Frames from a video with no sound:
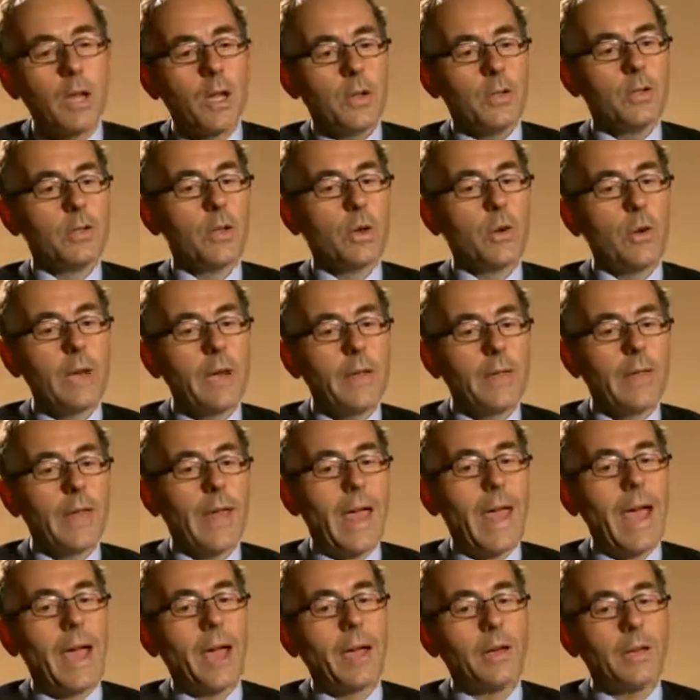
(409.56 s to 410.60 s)
During
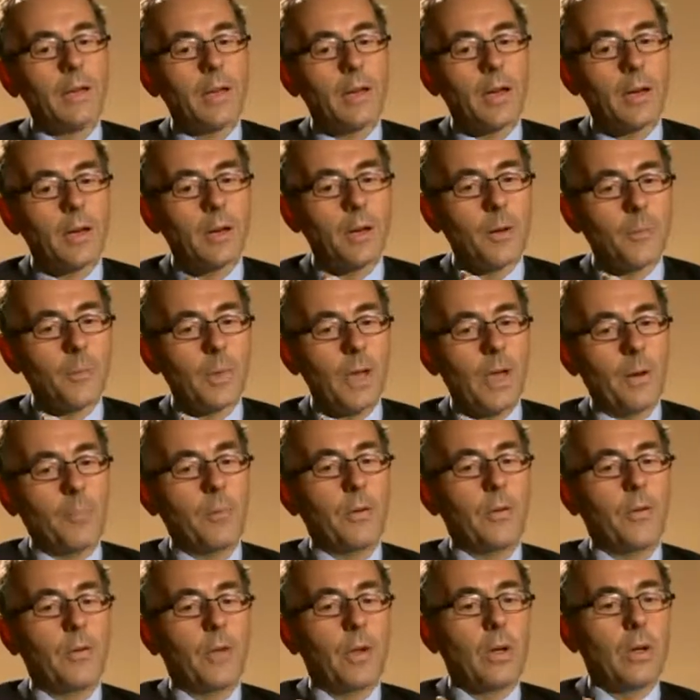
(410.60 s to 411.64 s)
that
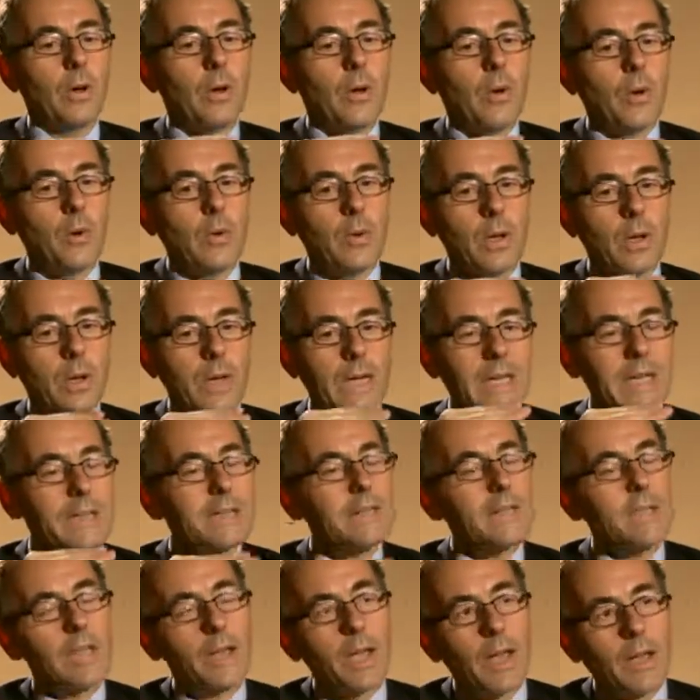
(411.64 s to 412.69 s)
episode,
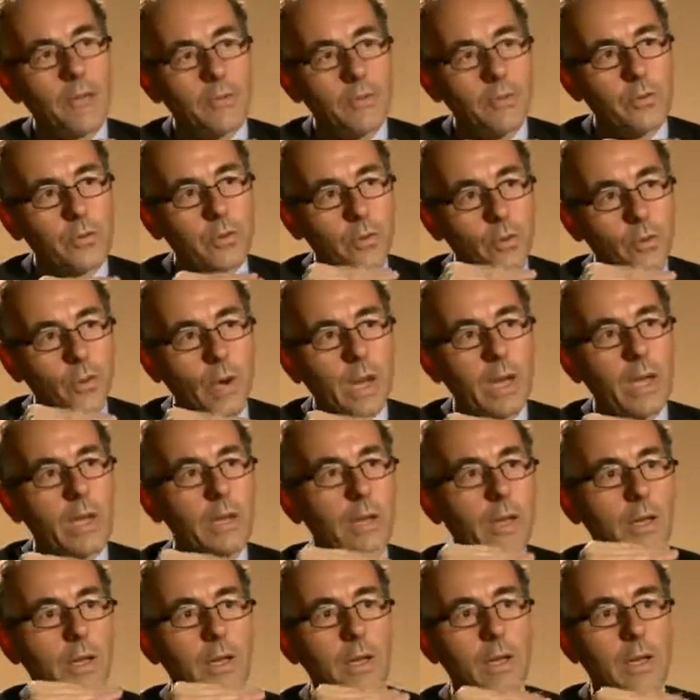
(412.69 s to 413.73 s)
ETFs
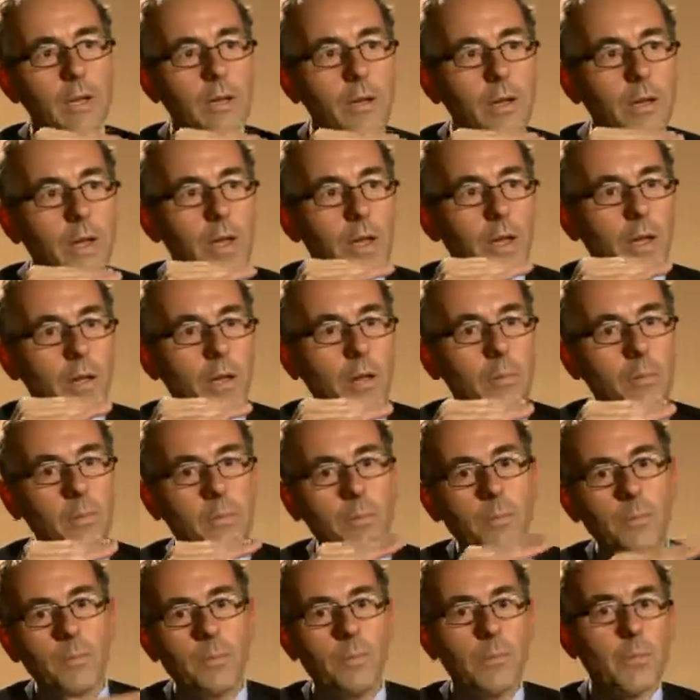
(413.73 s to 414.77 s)
traded
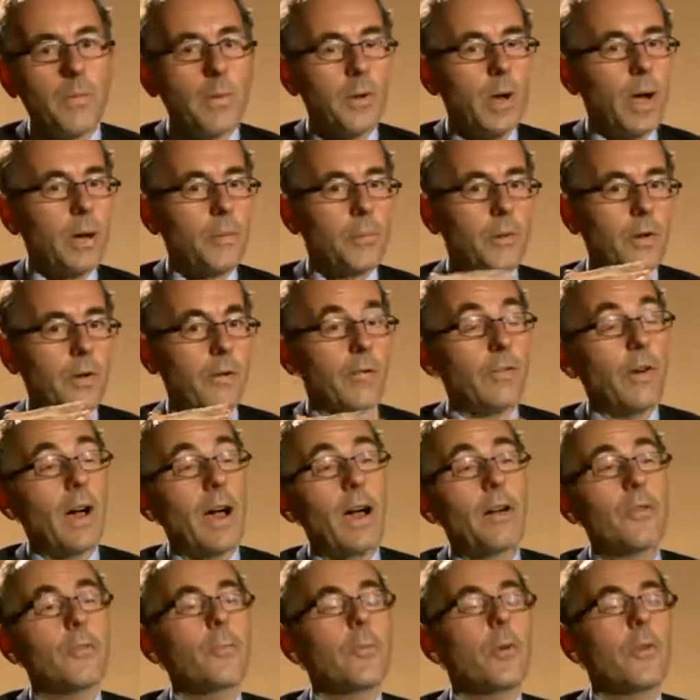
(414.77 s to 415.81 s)
up to
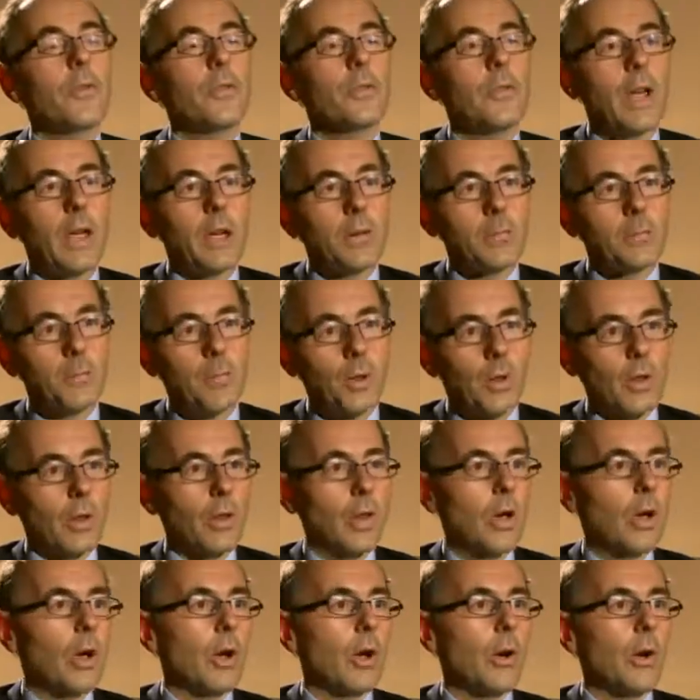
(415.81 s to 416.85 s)
5%
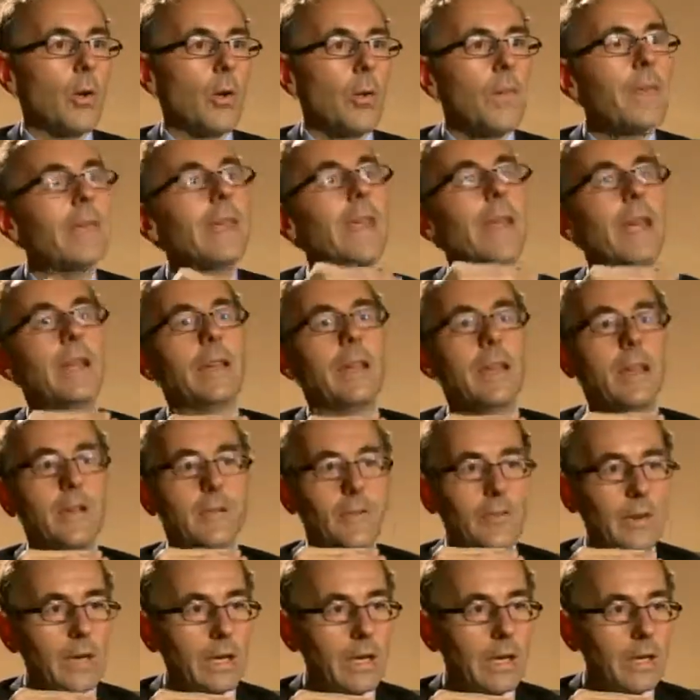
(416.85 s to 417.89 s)
below the
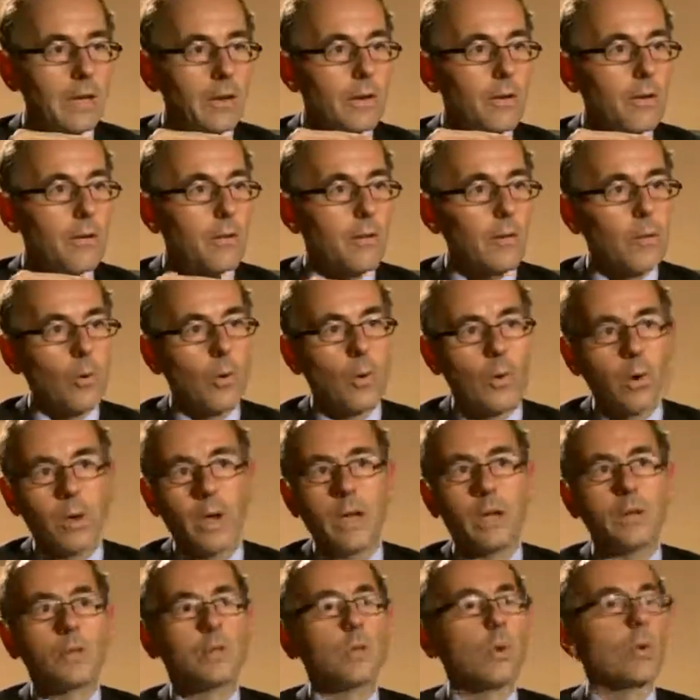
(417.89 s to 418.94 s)
NAV for
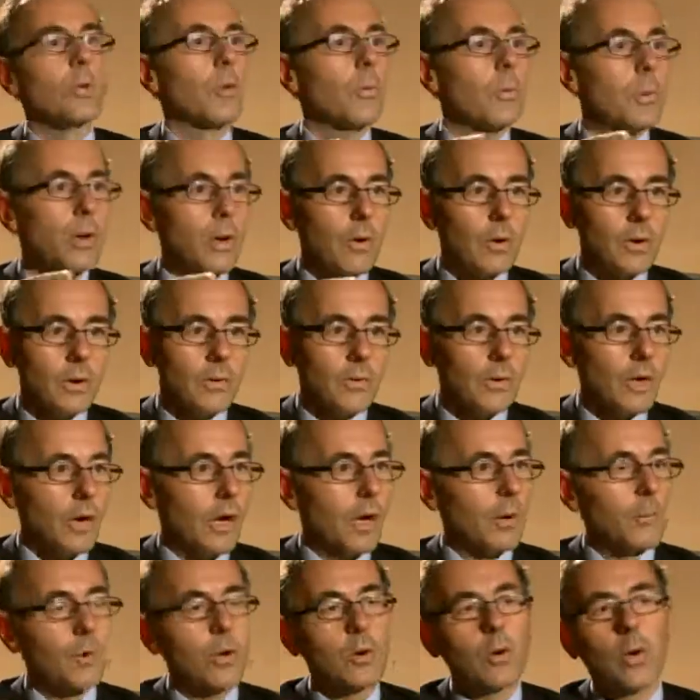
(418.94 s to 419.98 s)
a shorter period of
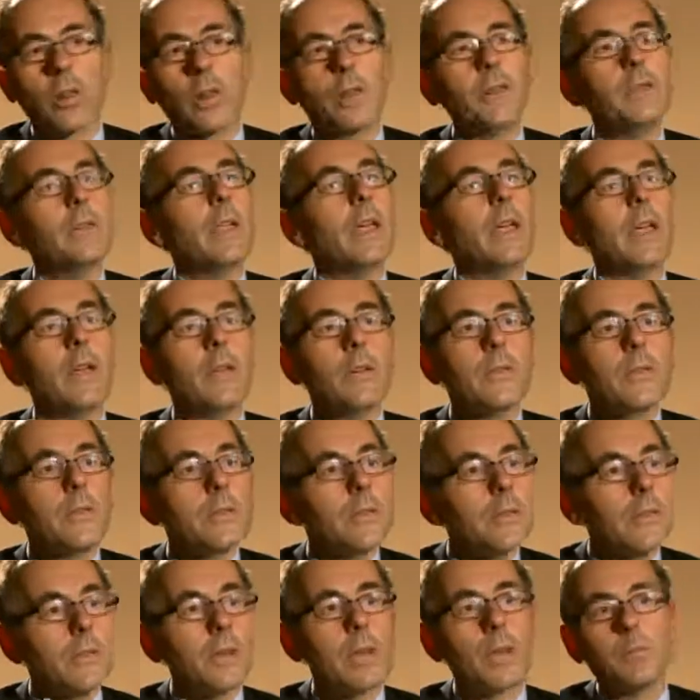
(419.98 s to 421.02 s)
time. I'll call it
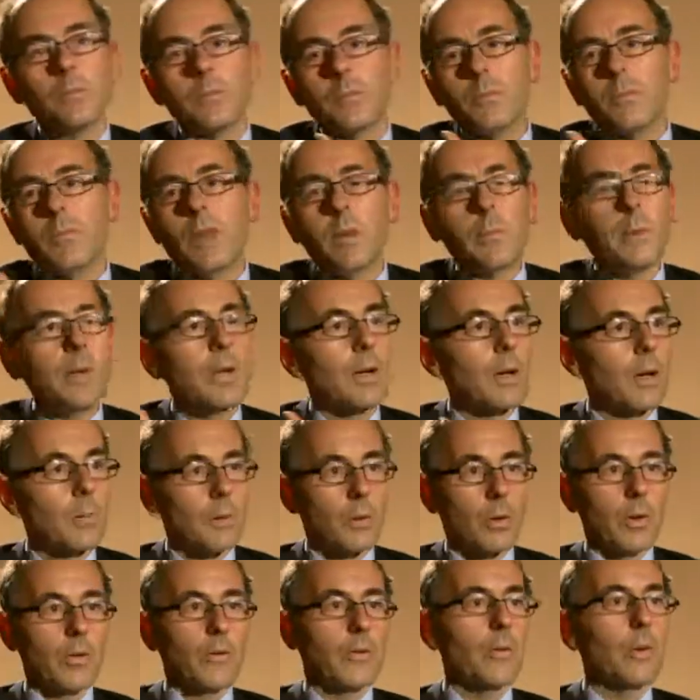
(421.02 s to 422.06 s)
days and maybe a
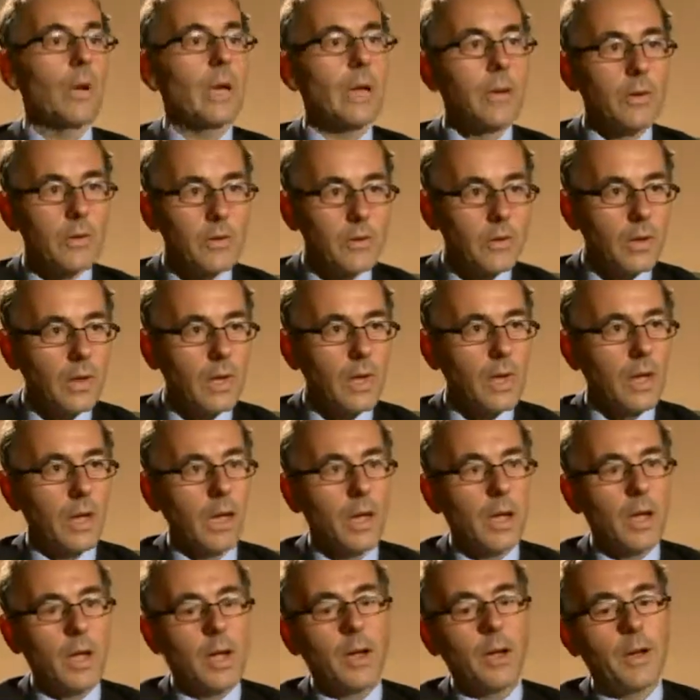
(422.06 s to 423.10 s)
couple of weeks.
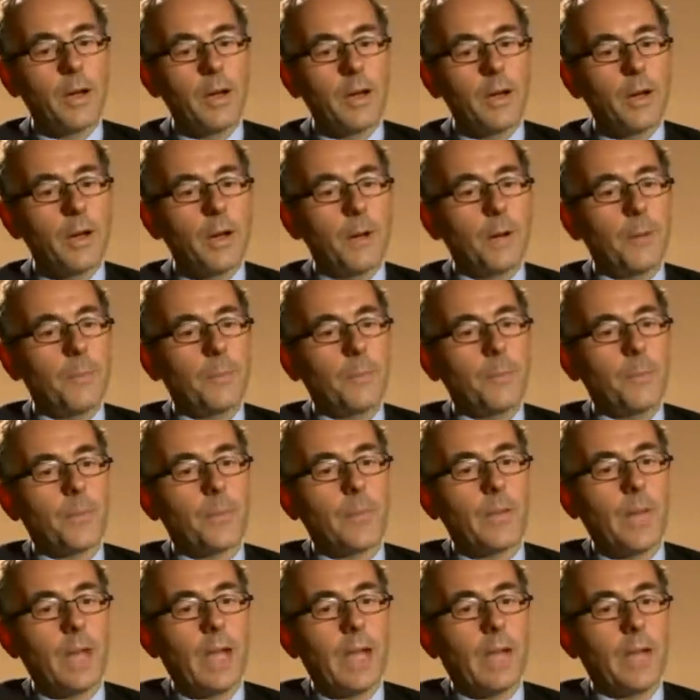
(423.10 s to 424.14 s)

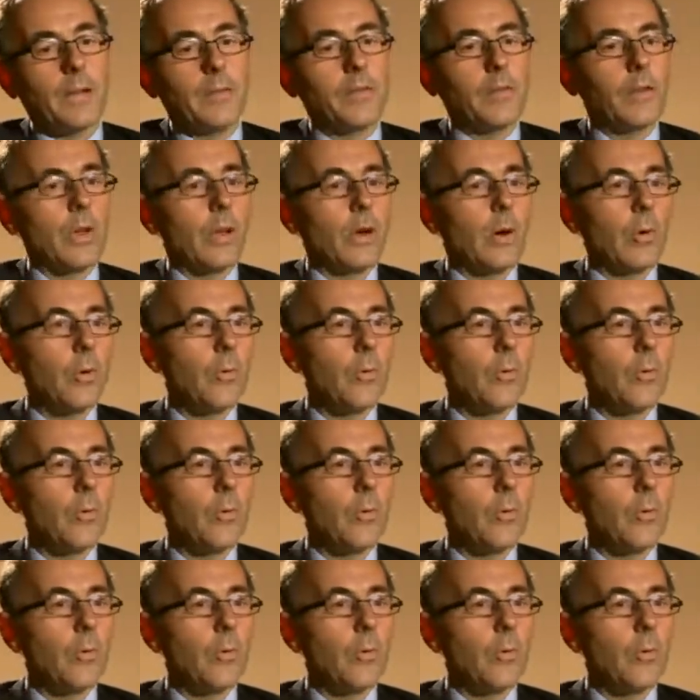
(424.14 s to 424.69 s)
And so